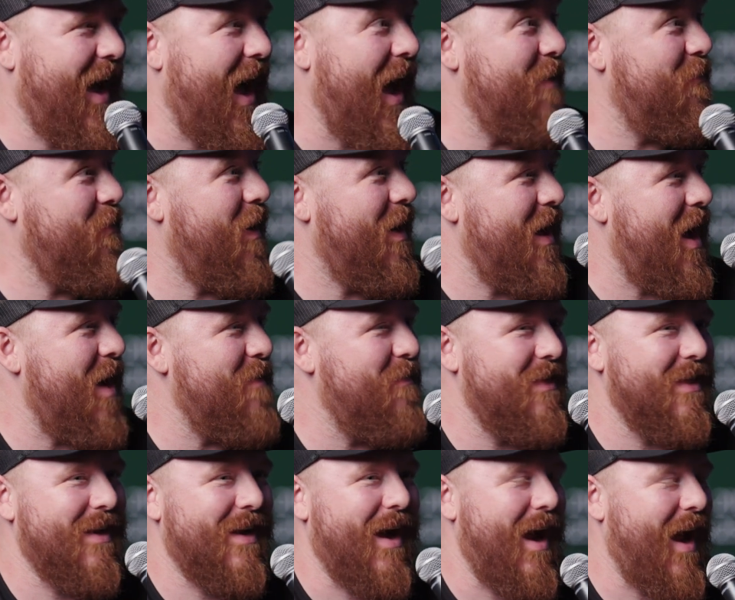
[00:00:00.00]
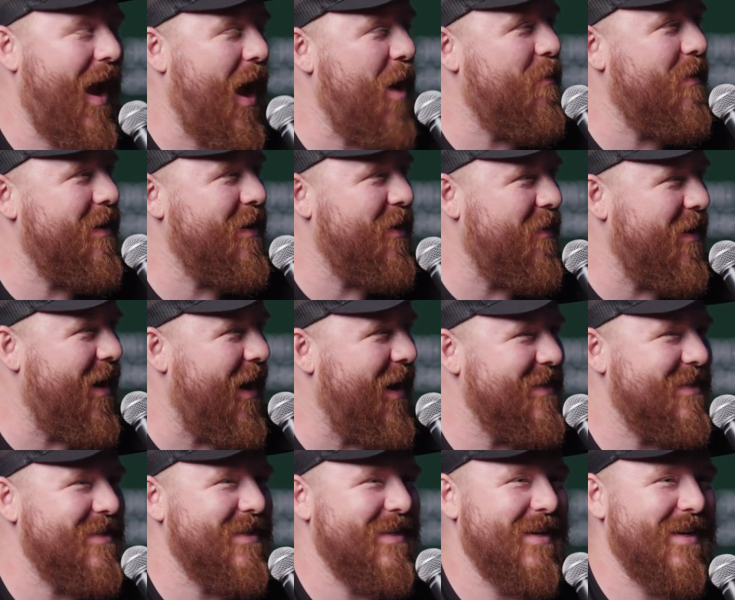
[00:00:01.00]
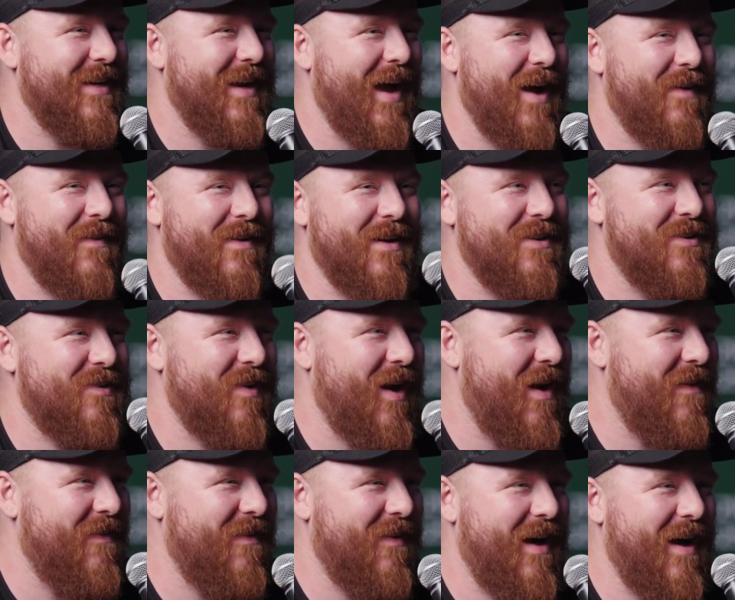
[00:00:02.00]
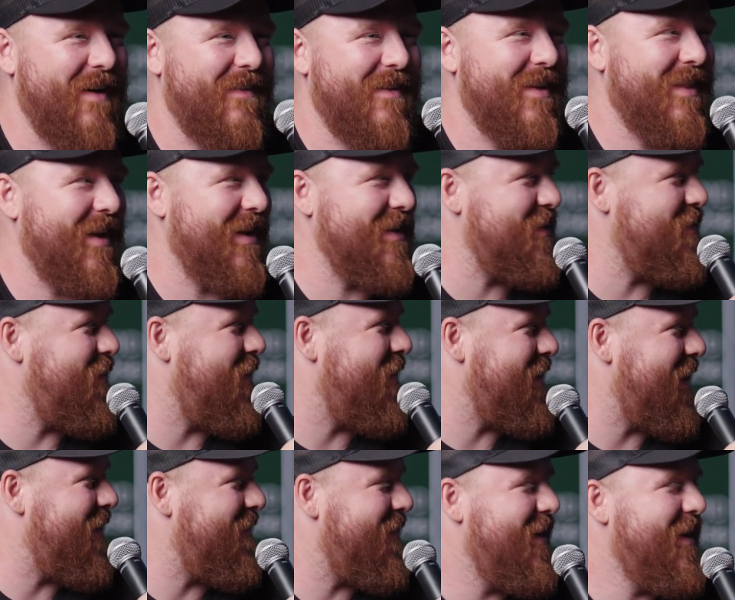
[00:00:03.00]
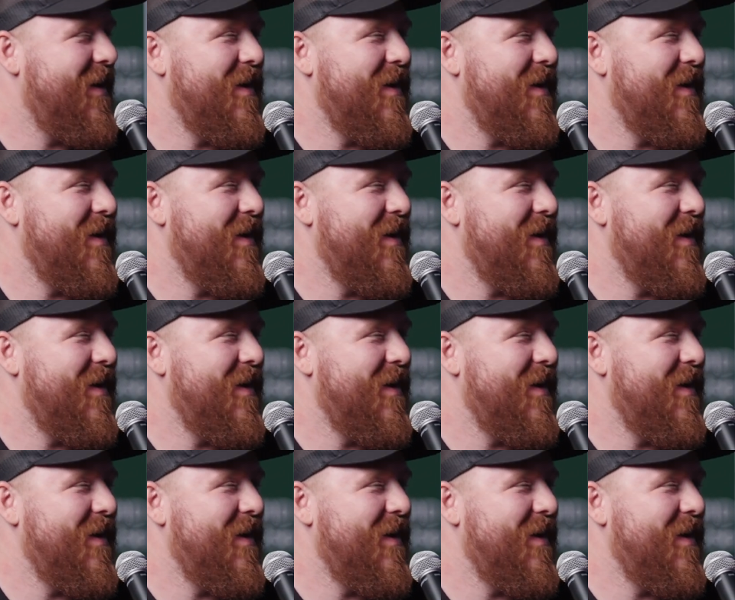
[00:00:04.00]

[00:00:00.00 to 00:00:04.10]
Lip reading: I'd be the guy, I want to go to Iceland, I want to travel, I want to like do all that